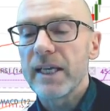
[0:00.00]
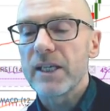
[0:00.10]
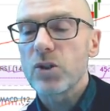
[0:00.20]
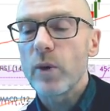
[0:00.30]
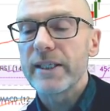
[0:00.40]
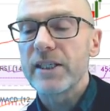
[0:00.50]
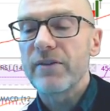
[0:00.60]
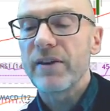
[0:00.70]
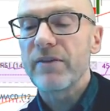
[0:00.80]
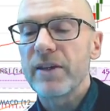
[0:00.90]

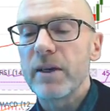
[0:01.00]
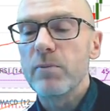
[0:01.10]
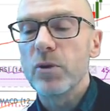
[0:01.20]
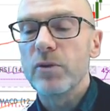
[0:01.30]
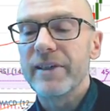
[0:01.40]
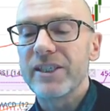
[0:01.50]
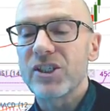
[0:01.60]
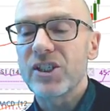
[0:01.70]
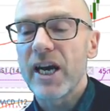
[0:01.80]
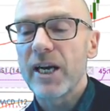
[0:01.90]
2050 are moving
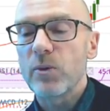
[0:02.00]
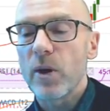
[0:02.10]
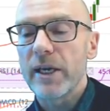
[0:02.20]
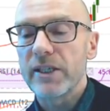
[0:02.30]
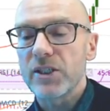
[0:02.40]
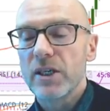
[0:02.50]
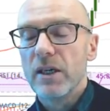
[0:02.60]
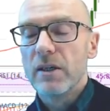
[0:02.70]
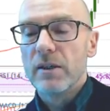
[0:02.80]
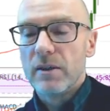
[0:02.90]
sideways.
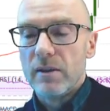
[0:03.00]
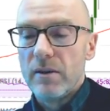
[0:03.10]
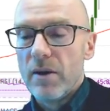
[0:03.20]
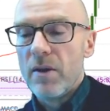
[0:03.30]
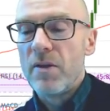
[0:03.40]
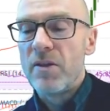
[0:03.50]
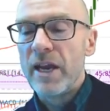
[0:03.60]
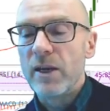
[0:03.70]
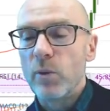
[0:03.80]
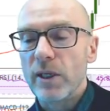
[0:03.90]

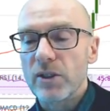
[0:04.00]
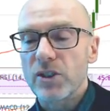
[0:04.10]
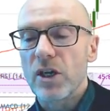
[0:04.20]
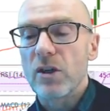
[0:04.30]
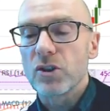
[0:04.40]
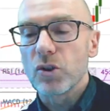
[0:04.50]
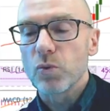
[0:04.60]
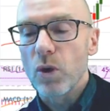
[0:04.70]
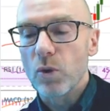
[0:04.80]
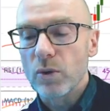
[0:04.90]
They will start to
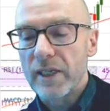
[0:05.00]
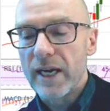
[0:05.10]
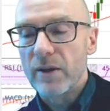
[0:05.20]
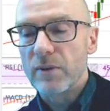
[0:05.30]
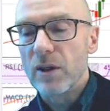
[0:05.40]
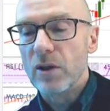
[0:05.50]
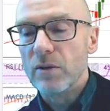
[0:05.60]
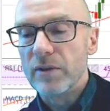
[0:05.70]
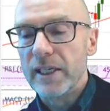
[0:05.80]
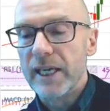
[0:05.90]
roll down
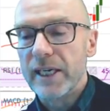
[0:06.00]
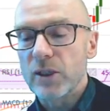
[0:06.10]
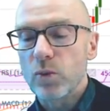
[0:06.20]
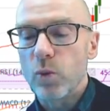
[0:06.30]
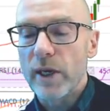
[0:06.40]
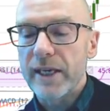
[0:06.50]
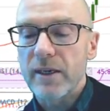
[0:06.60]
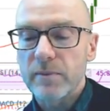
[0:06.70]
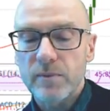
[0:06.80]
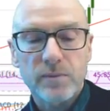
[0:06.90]
over the next week.
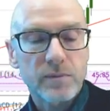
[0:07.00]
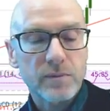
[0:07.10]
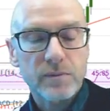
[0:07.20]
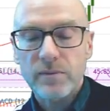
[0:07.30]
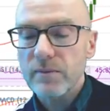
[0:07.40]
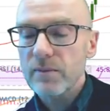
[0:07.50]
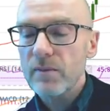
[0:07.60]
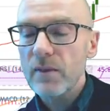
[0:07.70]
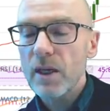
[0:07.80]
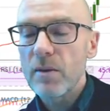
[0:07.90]

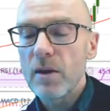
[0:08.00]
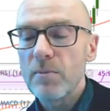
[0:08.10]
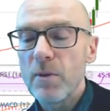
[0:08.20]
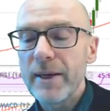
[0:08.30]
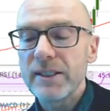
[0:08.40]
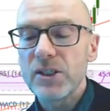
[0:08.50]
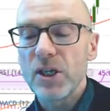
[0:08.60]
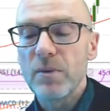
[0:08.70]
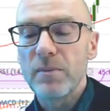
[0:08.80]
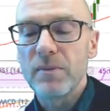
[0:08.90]

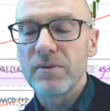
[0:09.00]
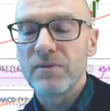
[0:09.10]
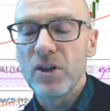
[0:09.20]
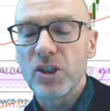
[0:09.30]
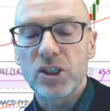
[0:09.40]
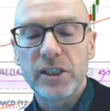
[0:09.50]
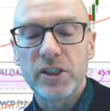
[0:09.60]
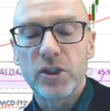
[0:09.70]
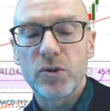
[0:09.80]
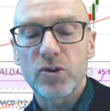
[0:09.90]
Momentum virtually
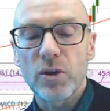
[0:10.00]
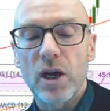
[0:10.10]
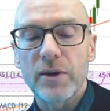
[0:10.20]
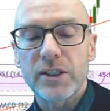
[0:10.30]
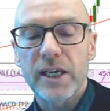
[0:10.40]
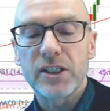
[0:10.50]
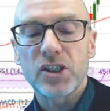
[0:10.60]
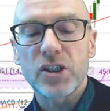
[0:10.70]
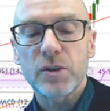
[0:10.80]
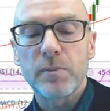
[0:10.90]
neutral. RSI
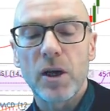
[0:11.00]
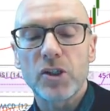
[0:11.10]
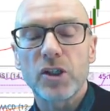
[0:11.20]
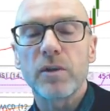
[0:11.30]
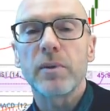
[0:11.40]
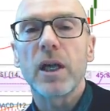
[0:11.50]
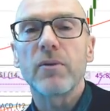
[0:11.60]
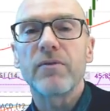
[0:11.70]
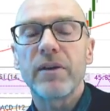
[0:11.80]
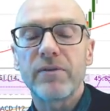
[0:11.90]
just marginally below
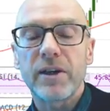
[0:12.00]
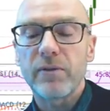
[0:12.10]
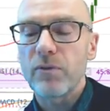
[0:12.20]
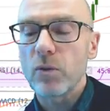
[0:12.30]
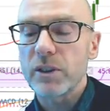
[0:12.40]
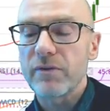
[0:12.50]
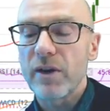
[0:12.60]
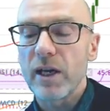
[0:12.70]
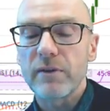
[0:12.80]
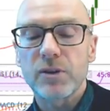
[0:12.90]
50,
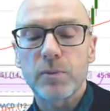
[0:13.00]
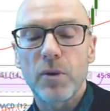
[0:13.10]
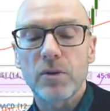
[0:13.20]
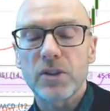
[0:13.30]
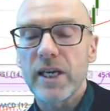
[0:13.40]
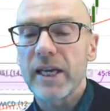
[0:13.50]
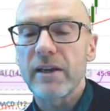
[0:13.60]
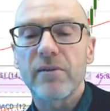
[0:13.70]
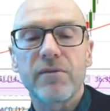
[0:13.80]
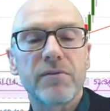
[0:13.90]

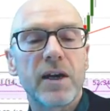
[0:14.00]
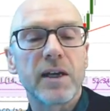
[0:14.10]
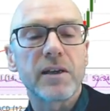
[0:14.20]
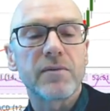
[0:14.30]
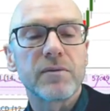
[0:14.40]
45.85.